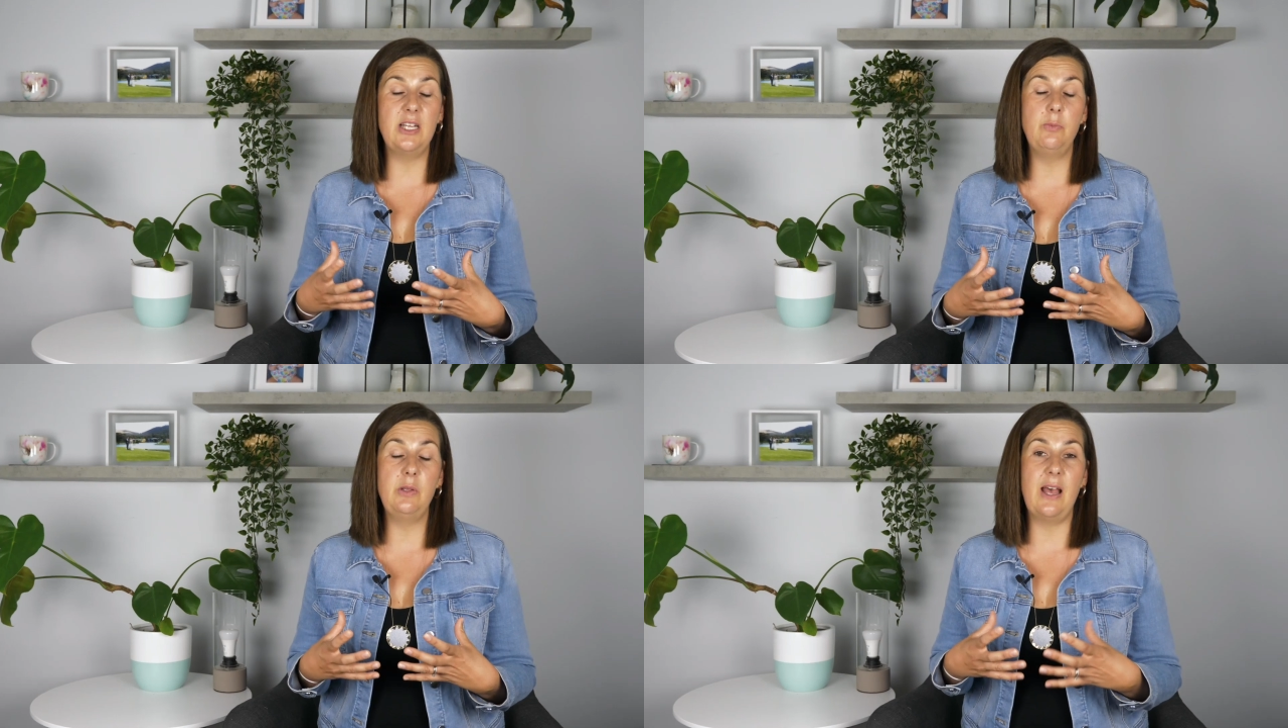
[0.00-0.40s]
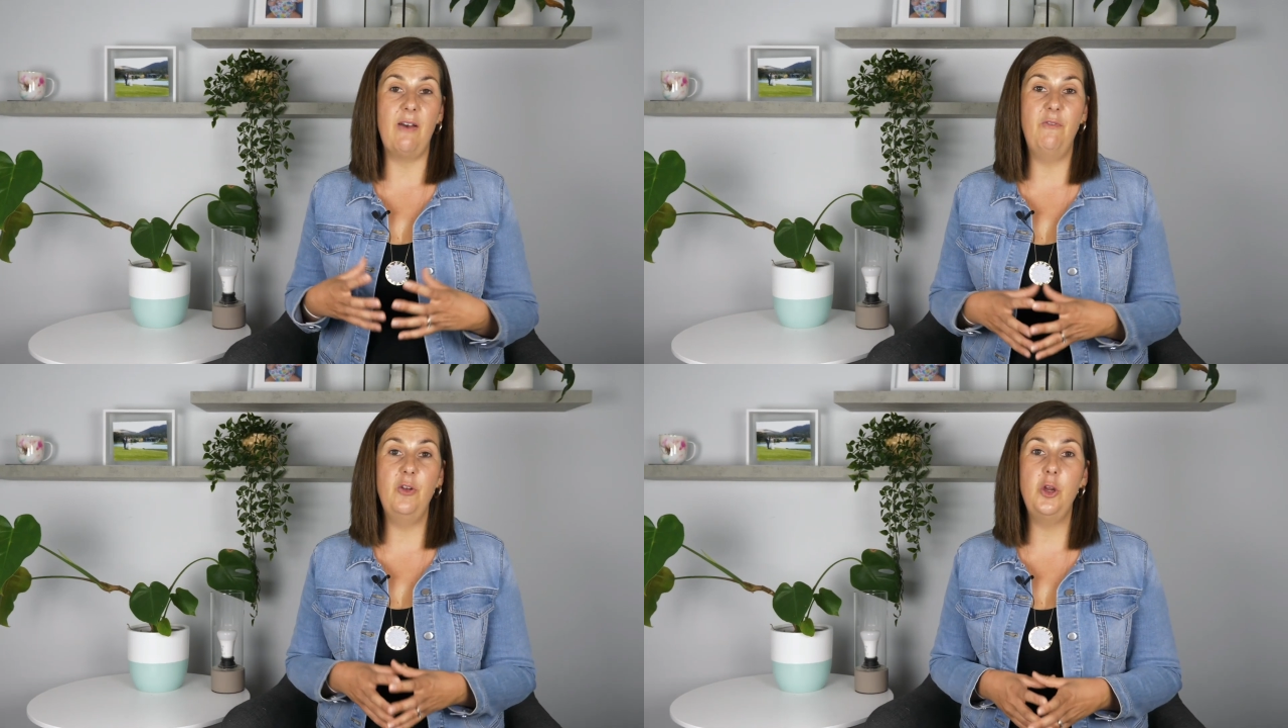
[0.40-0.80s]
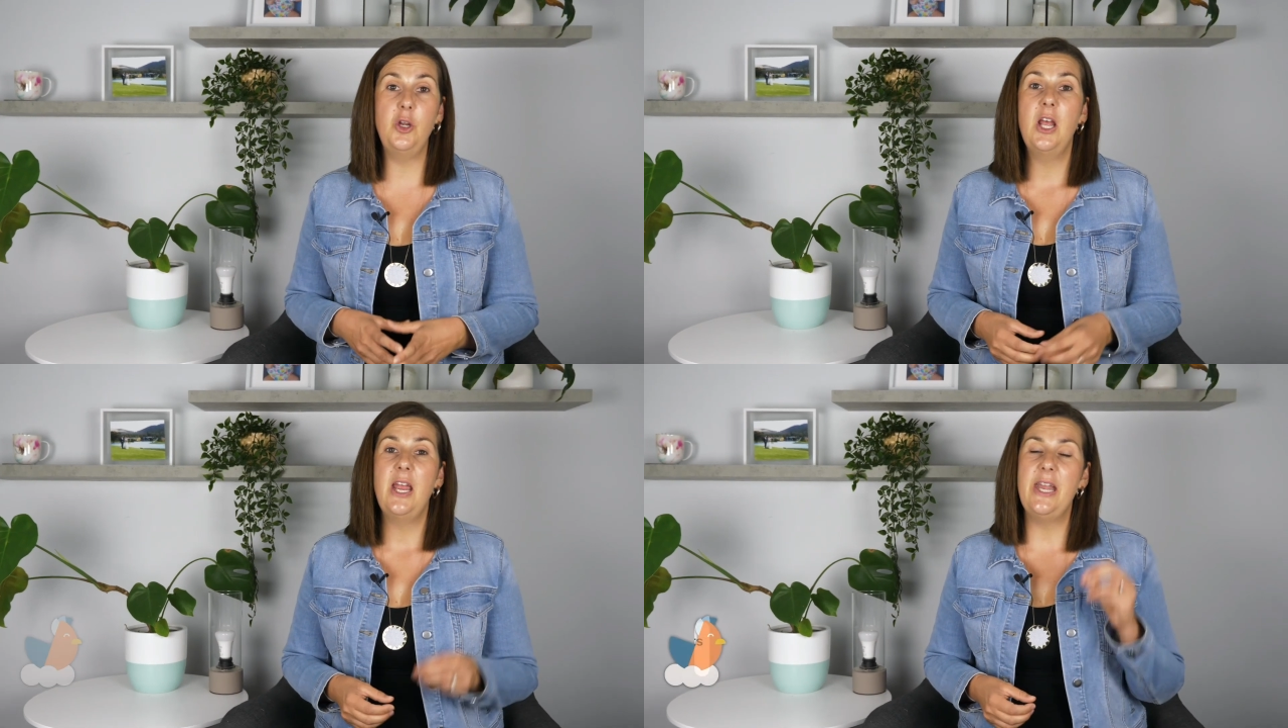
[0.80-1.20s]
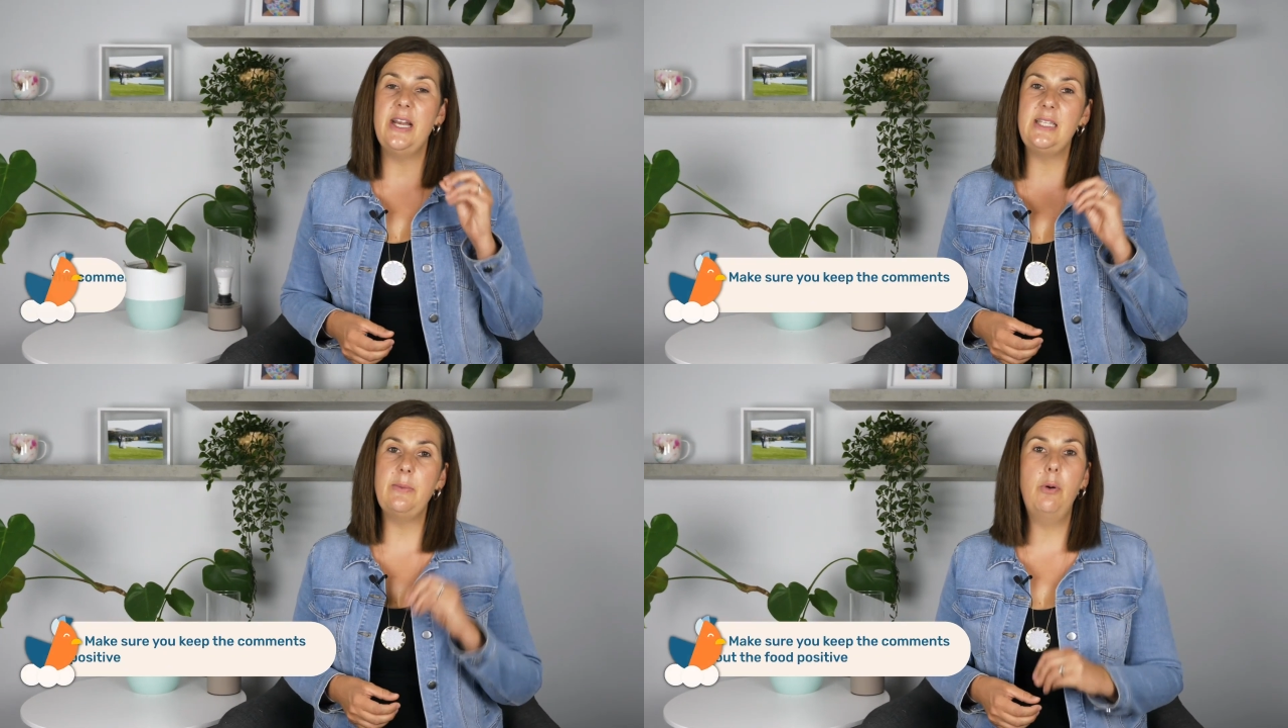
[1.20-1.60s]
with that food, it
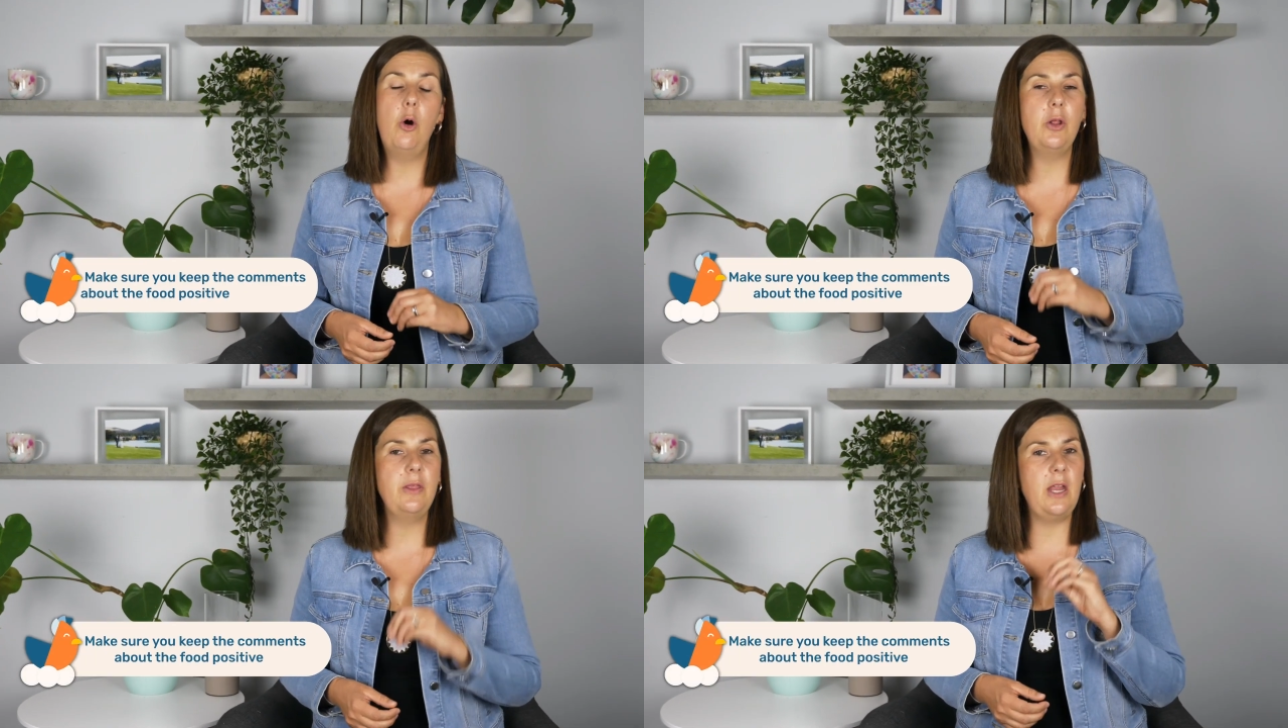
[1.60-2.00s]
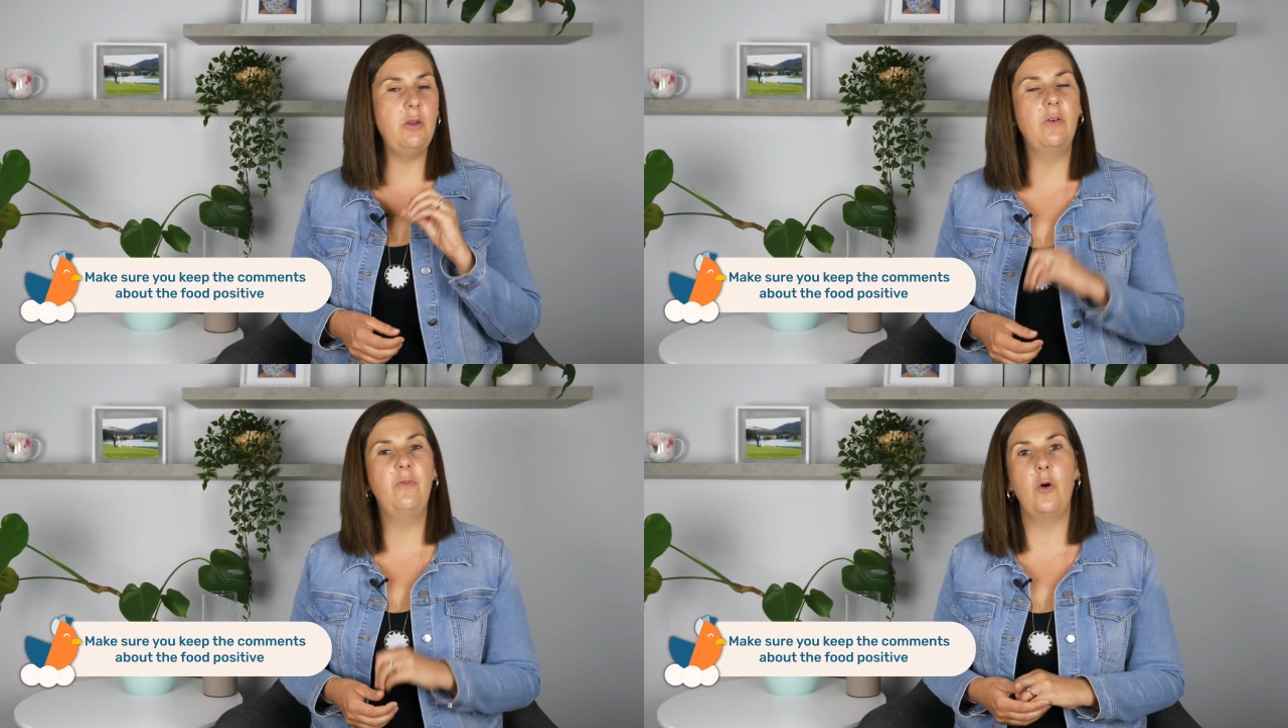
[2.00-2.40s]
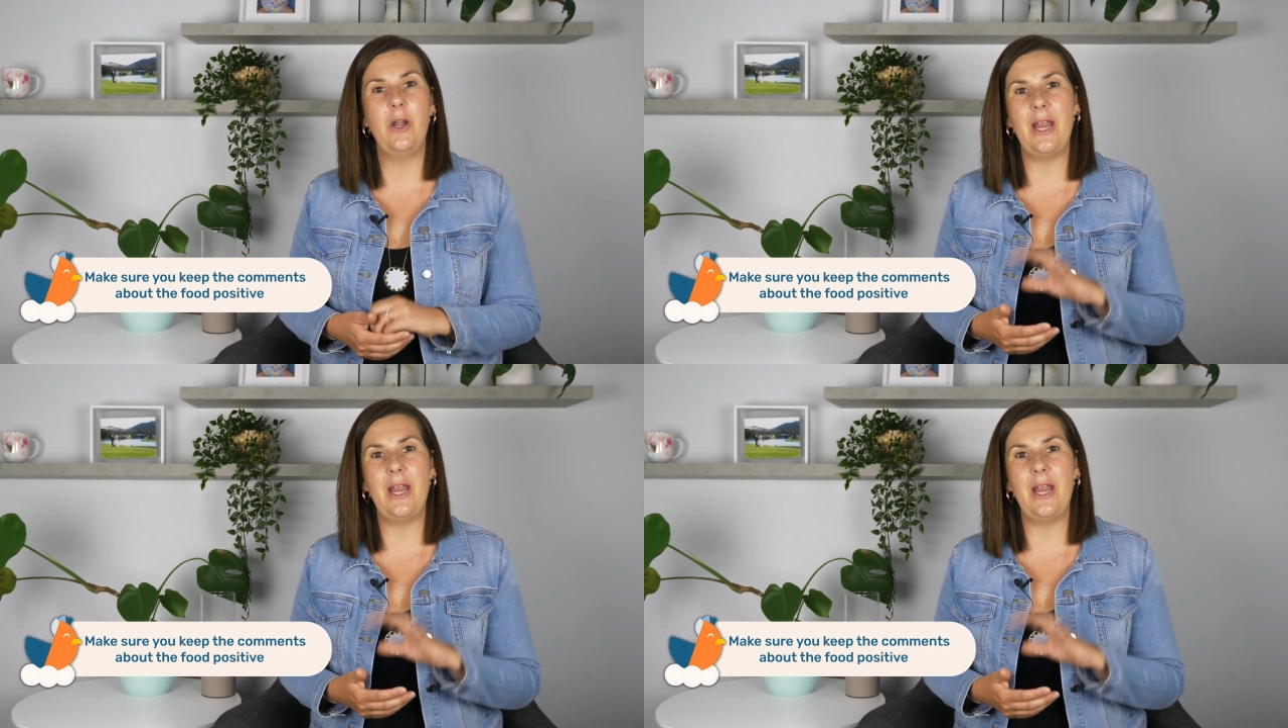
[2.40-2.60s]
is important that you avoid